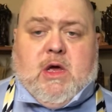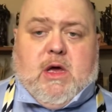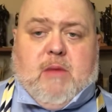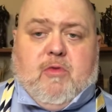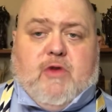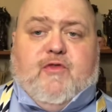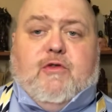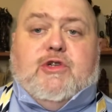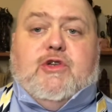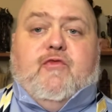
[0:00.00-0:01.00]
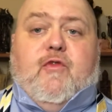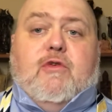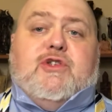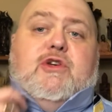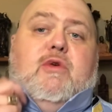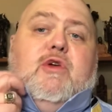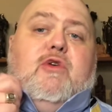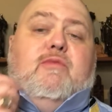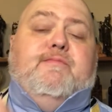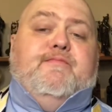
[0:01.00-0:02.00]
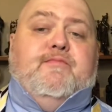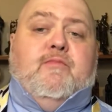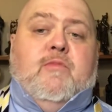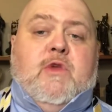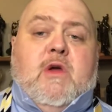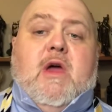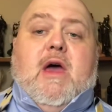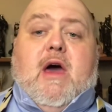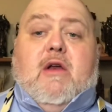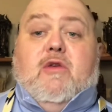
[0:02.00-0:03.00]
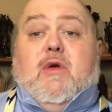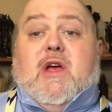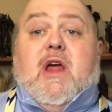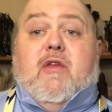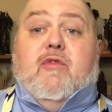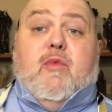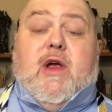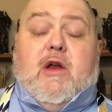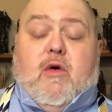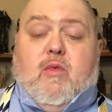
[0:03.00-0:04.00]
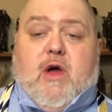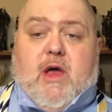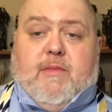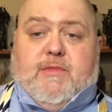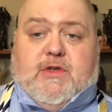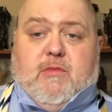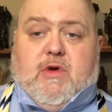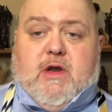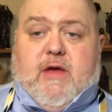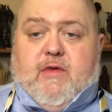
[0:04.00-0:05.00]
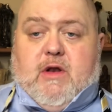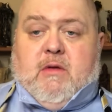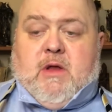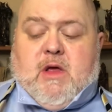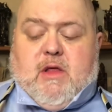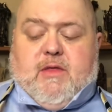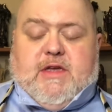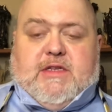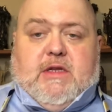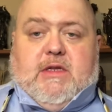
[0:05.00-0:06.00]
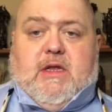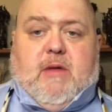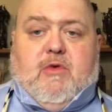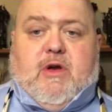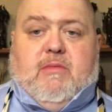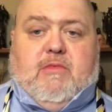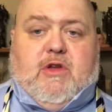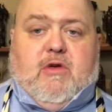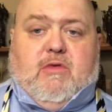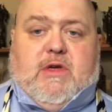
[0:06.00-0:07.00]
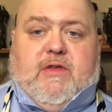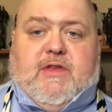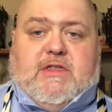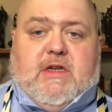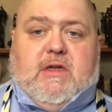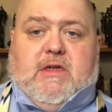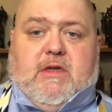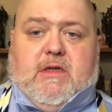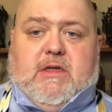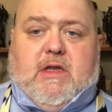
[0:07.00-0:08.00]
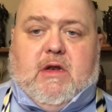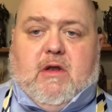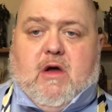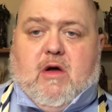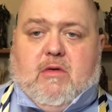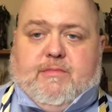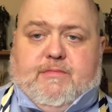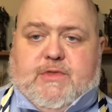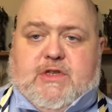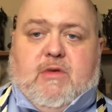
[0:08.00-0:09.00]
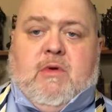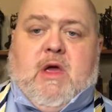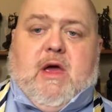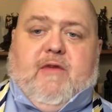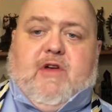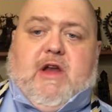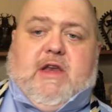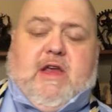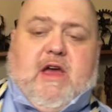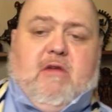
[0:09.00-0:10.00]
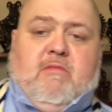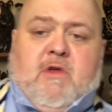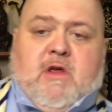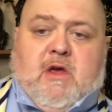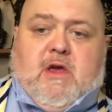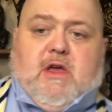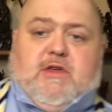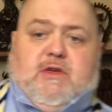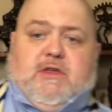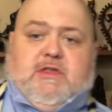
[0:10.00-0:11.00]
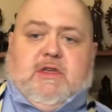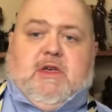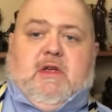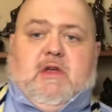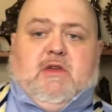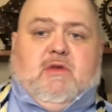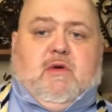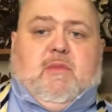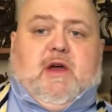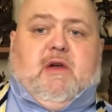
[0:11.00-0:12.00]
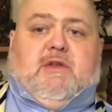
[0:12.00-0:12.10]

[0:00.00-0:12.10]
first show you how to do it kind of the regular way. So I'm gonna have it I'm gonna, you know, get this a little long. So I've got it down, as you can see, to about